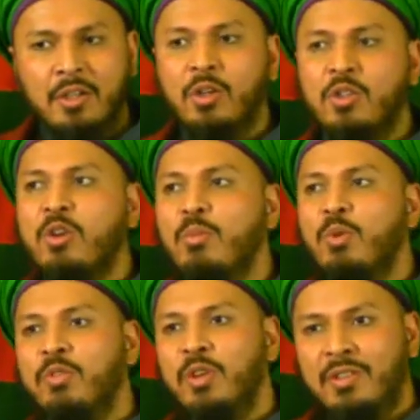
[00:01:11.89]
you're going to
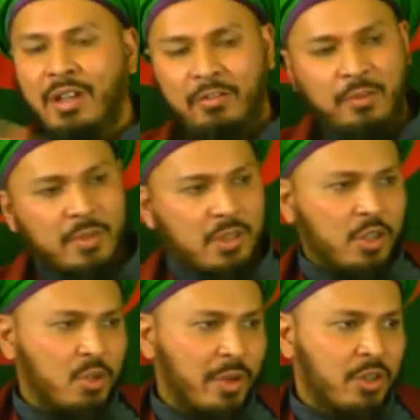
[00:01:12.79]
remove yourself from the
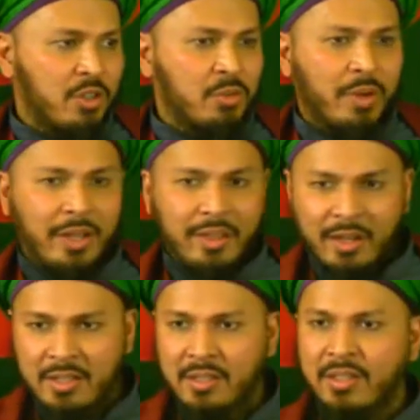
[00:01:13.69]
situation where
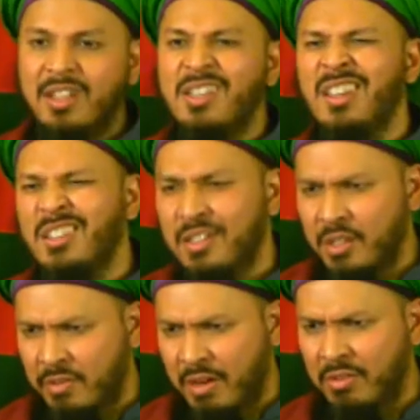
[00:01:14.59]
there is
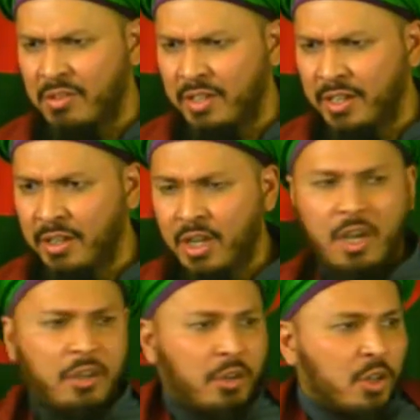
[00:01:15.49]
diseases around, isn't it?
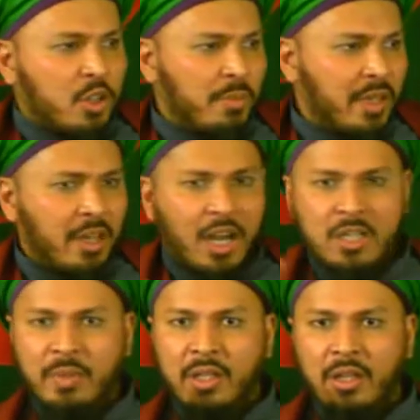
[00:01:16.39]
You're going to be in a
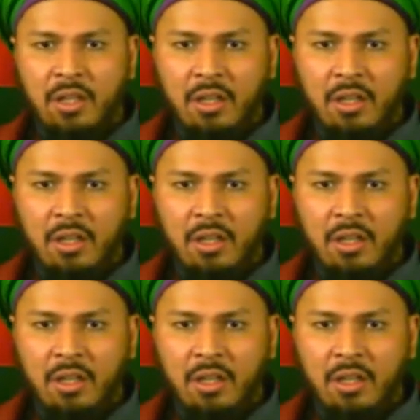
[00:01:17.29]
hospital